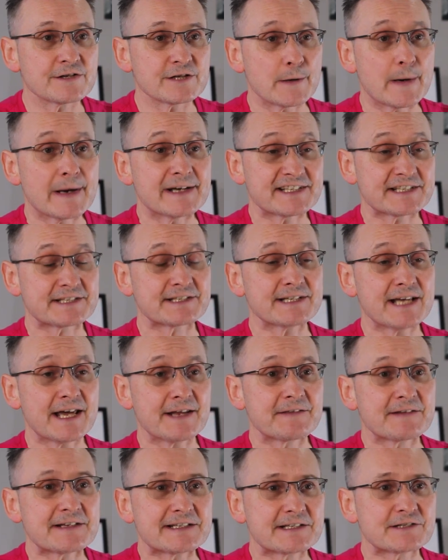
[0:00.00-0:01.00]
So as I
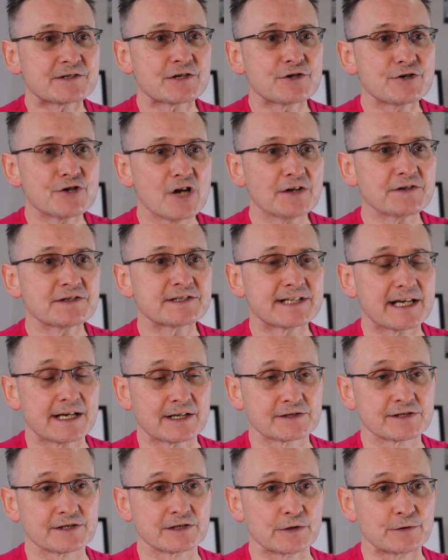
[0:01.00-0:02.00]
said, this is a
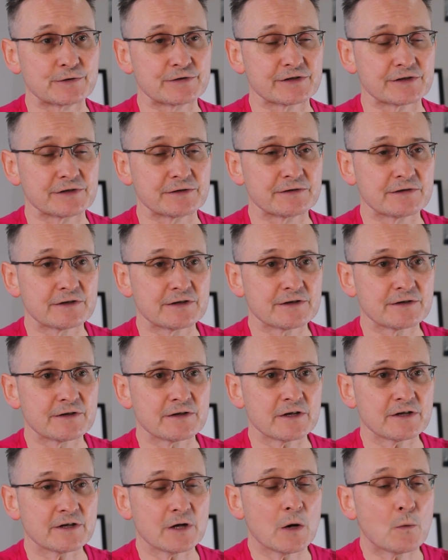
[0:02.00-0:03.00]
non-text solution.
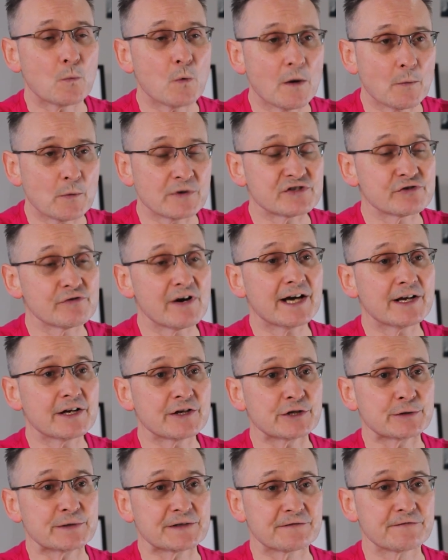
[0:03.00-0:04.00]
What we're trying to
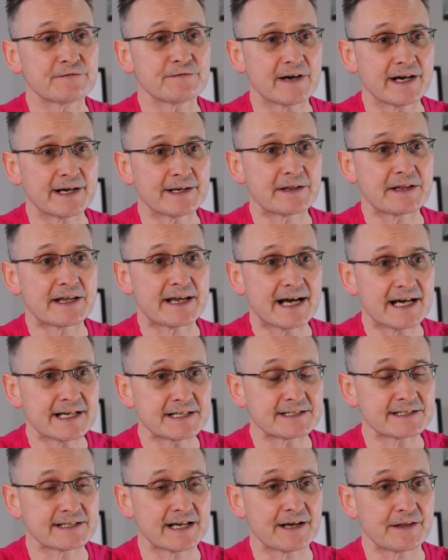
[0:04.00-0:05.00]
do is find the
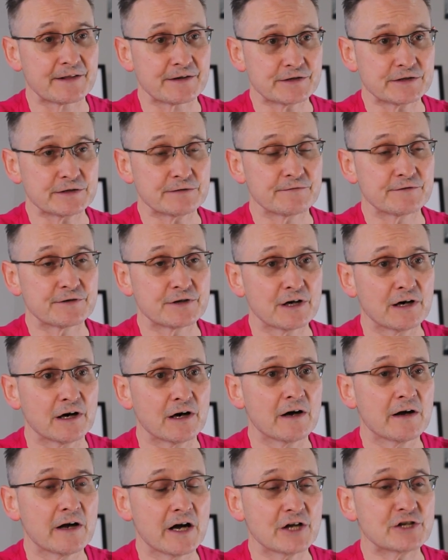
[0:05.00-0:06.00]
eyesight that you've
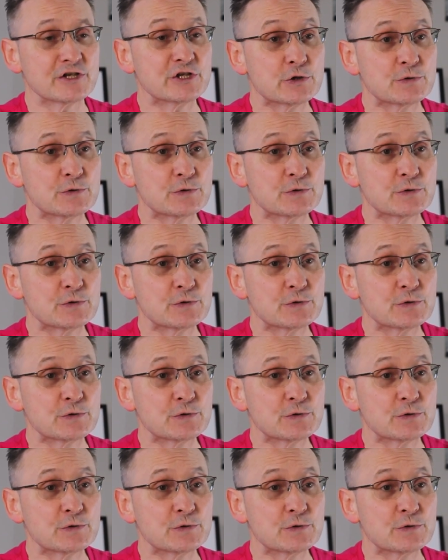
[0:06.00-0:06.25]
got and